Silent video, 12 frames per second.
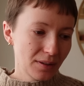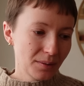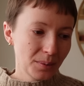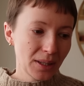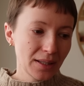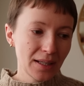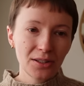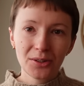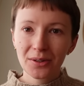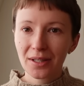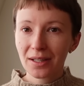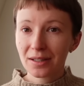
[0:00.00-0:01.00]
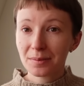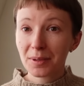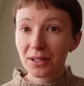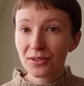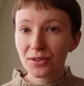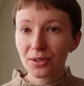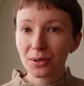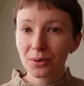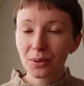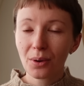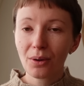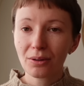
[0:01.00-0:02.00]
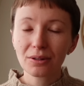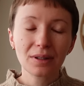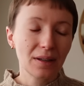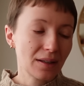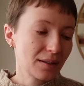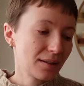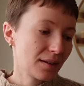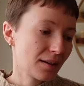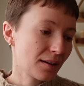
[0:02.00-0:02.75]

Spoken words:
well, I knew that it's been so old, and